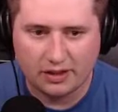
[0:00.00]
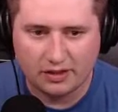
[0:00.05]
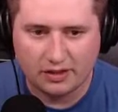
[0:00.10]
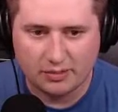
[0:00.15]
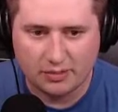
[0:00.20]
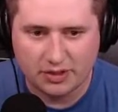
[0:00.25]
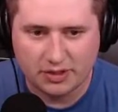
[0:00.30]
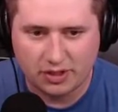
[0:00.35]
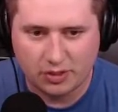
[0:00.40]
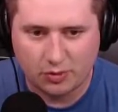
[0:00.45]
it and
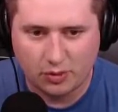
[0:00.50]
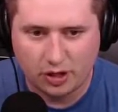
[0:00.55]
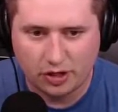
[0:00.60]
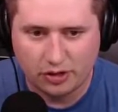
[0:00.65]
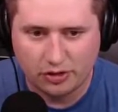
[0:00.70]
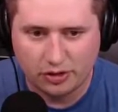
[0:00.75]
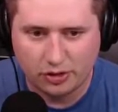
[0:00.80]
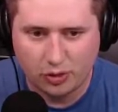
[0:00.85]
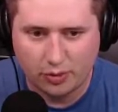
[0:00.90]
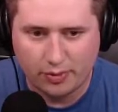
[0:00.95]
the Mystic
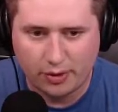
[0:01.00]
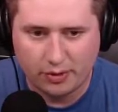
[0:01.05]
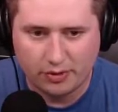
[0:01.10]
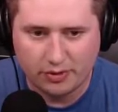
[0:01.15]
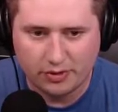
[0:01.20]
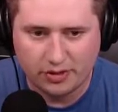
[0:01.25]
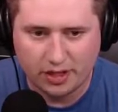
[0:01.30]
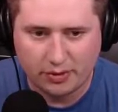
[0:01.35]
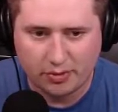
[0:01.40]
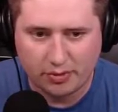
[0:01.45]
Water do
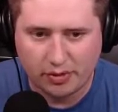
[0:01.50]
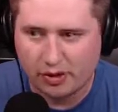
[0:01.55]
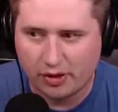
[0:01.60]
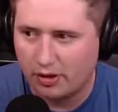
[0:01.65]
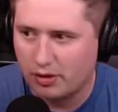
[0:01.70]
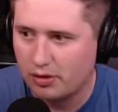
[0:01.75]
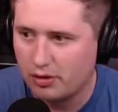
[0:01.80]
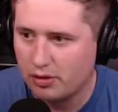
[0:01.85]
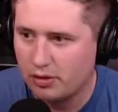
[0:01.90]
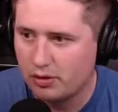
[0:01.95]
about the same
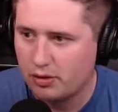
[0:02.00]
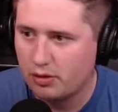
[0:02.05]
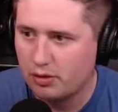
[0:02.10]
thing.